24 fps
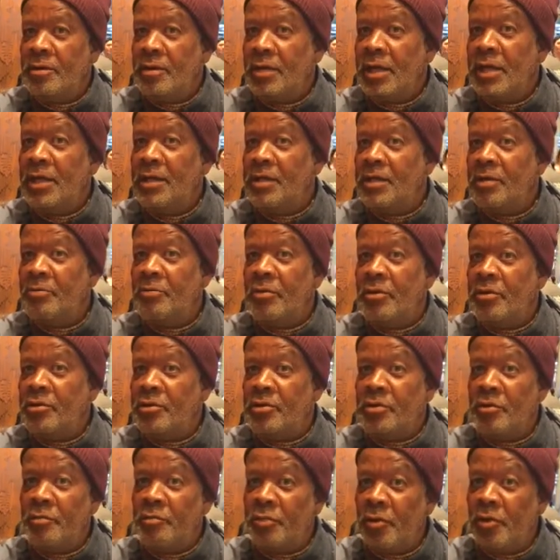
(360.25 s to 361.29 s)
things he wants
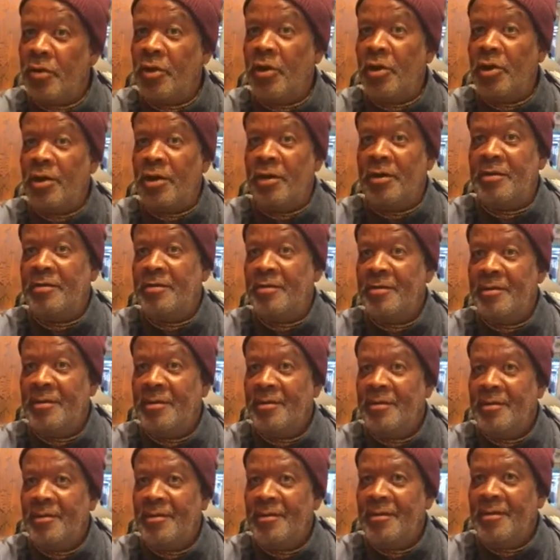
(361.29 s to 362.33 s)
to put on it.
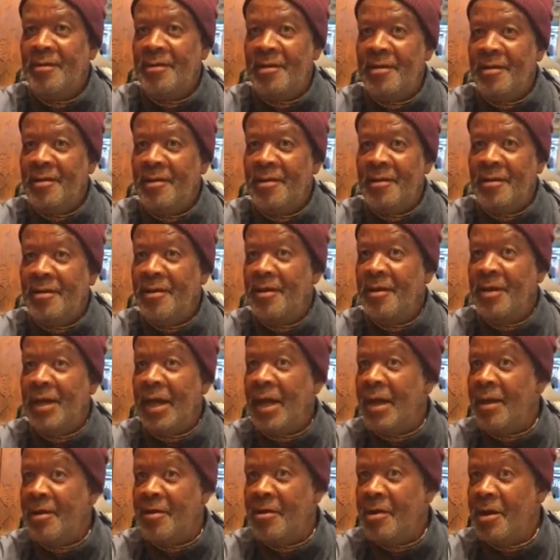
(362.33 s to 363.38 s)
A little
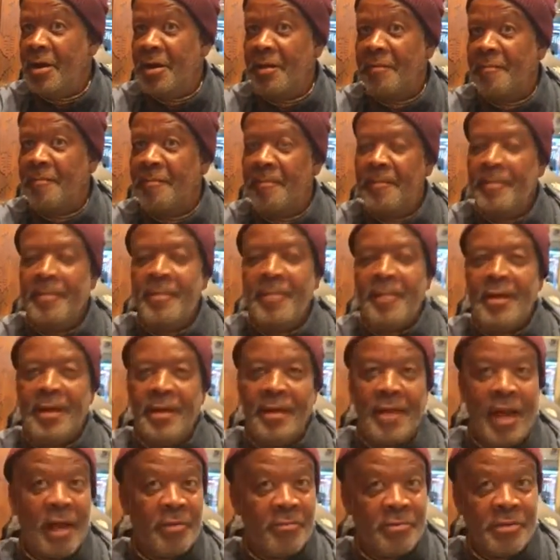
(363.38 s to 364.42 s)
layering.
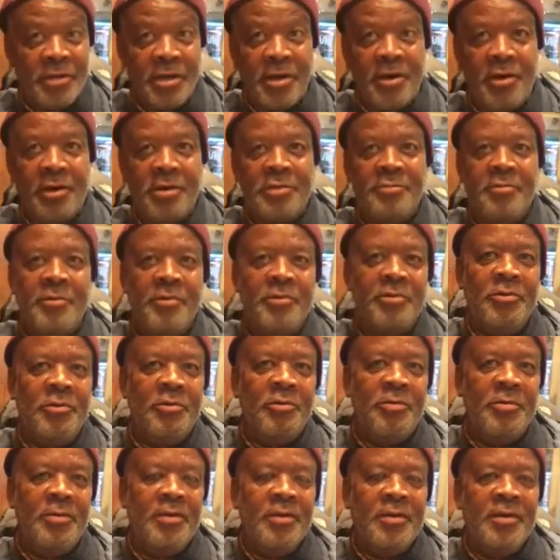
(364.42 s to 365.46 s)
That was the gospel
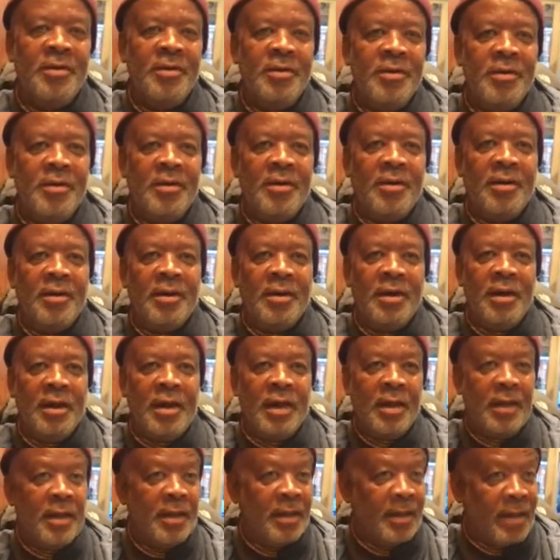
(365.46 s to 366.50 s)
group.
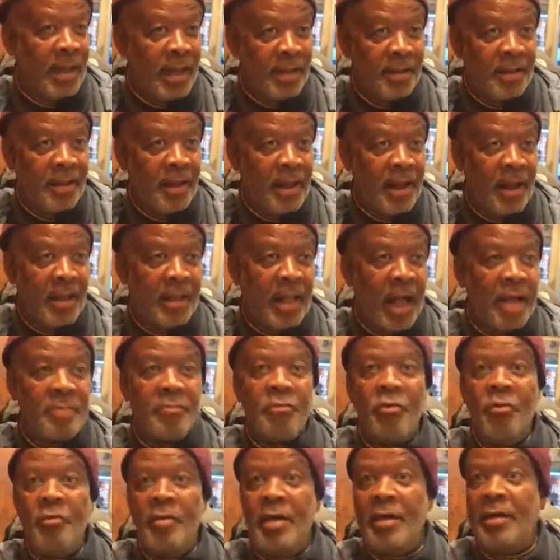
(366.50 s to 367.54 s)
And then at that
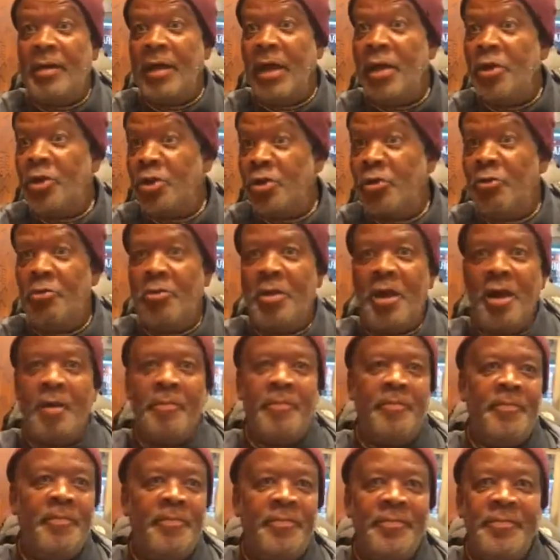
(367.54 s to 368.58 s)
moment, they showed up.